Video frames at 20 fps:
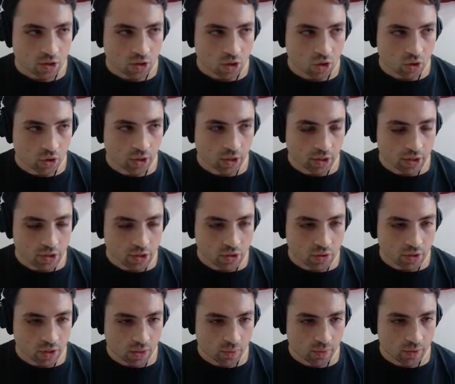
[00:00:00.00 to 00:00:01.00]
Okay, so
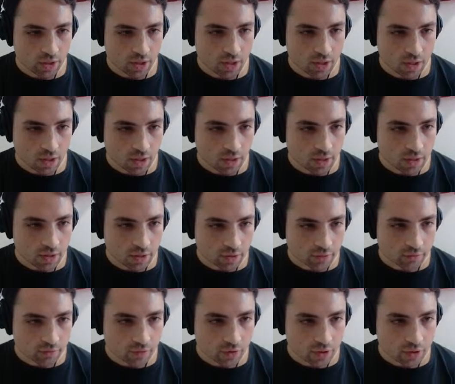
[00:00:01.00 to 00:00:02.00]
now we need an ending
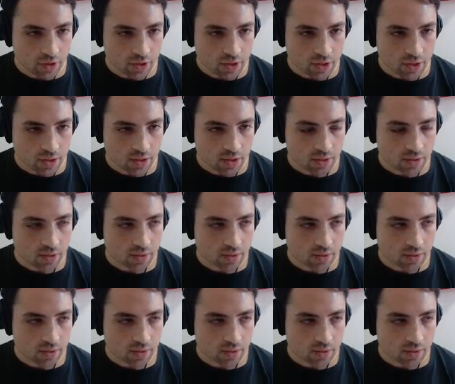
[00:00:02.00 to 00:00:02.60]
for this.